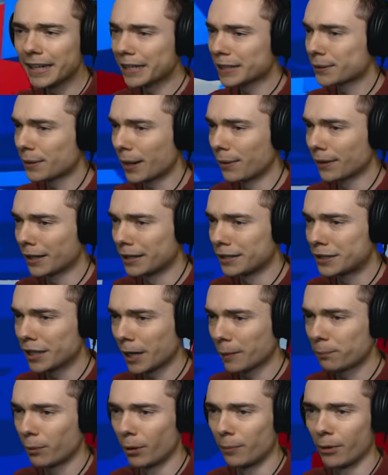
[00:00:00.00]
that's why we get a
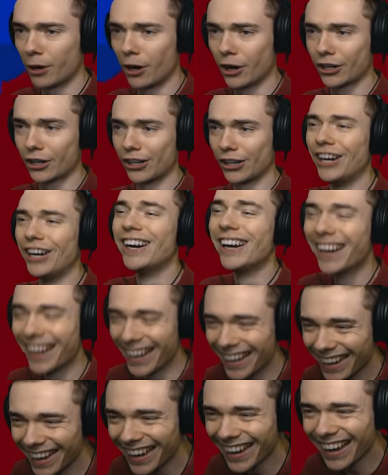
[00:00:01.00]
checkpoint marker.
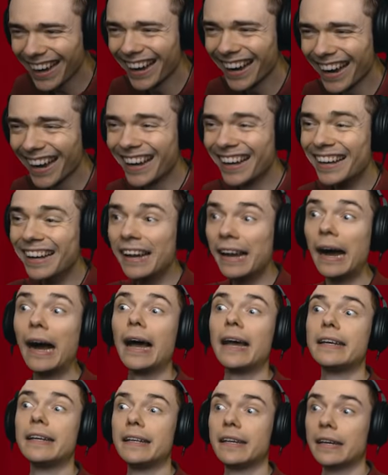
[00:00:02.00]

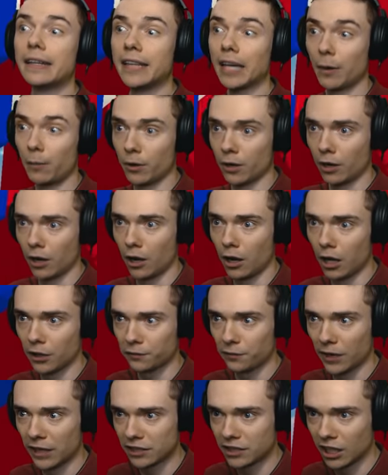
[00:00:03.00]
I needed that one a lot
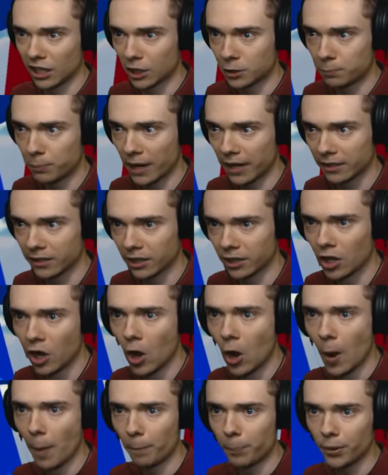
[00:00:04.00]
faster than expected.
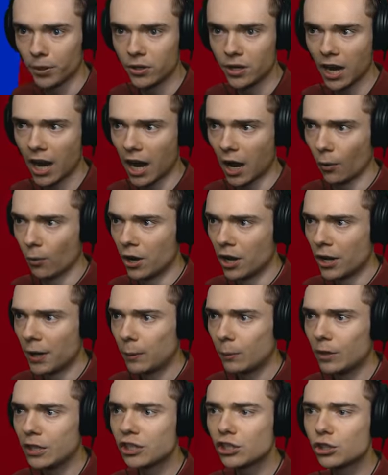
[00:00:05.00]
But now,
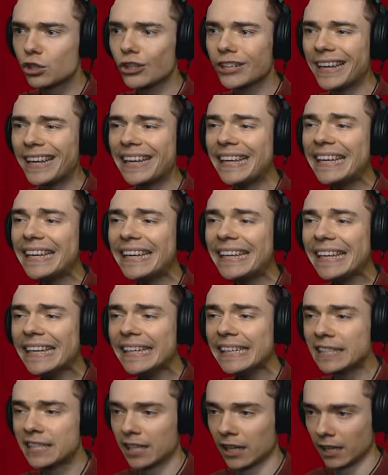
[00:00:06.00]
we should
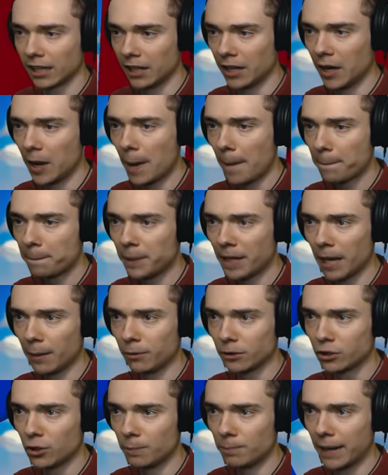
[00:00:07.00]
easily be
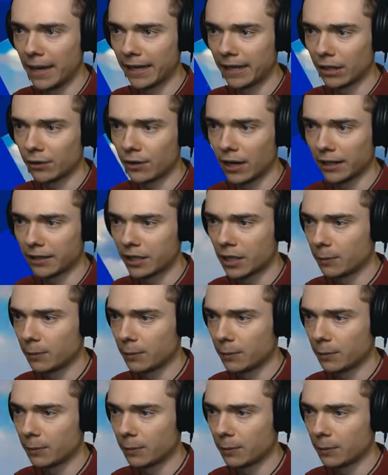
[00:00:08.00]
able to make it, right?